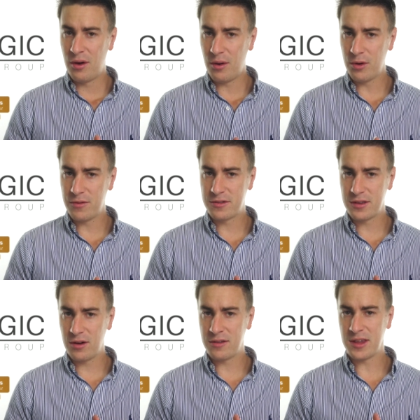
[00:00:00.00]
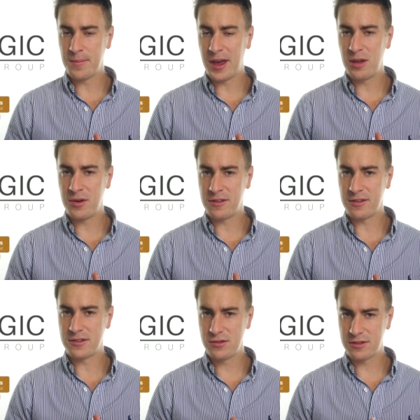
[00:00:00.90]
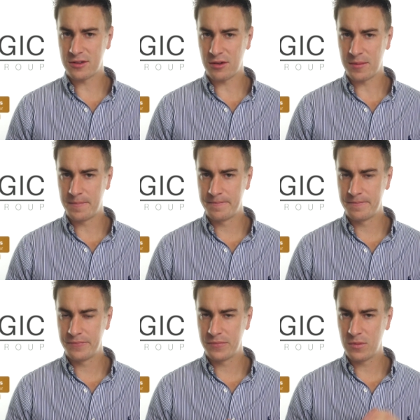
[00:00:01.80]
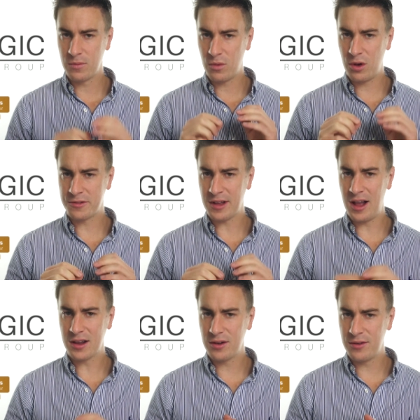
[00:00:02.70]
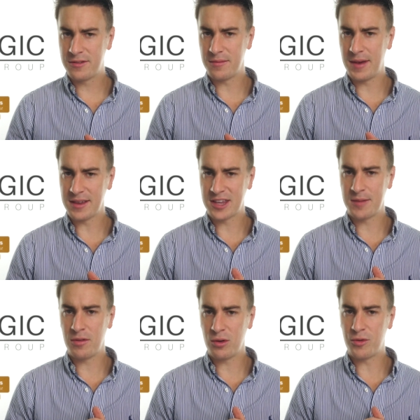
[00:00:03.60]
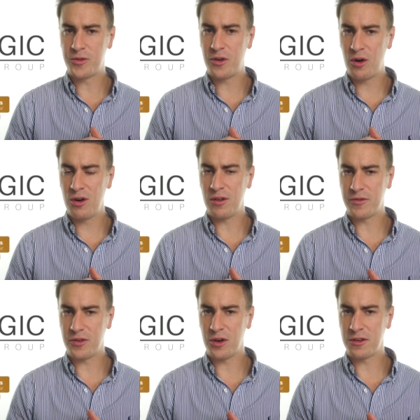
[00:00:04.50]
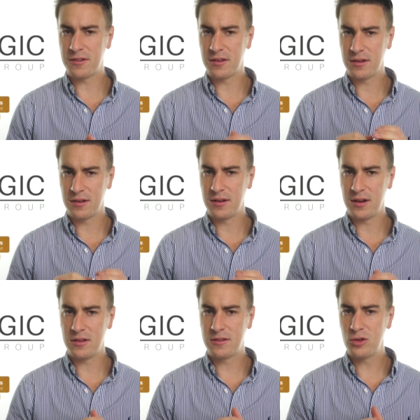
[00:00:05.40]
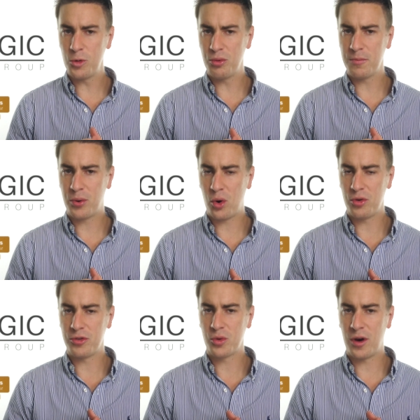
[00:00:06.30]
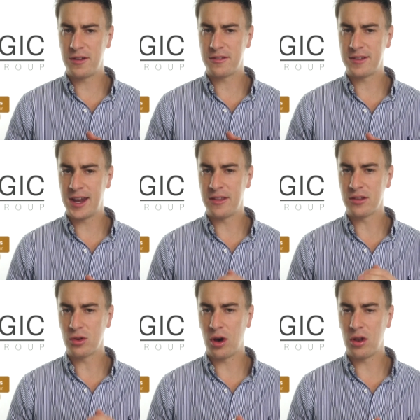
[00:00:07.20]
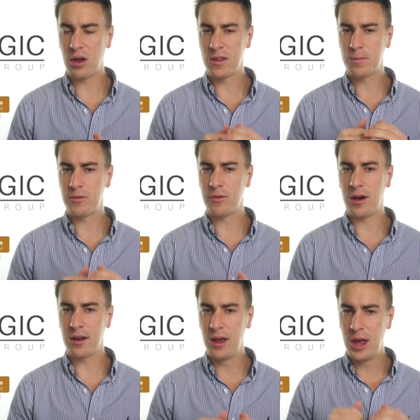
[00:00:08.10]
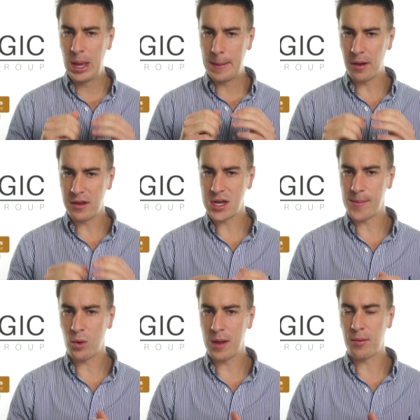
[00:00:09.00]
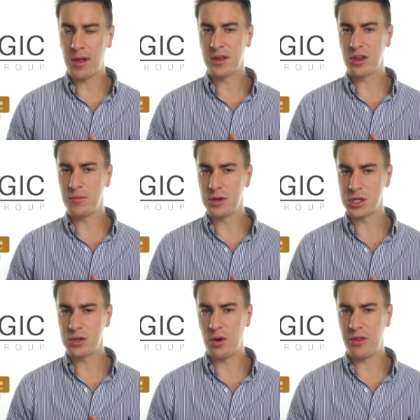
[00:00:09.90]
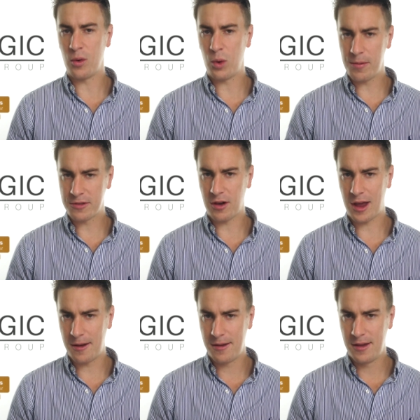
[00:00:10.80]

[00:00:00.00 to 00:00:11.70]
or would have serious impediments to do so. Whilst R codes may seem a little foreign at first, it is super important to understand the guidelines provided by the WA Planning Commission on their website.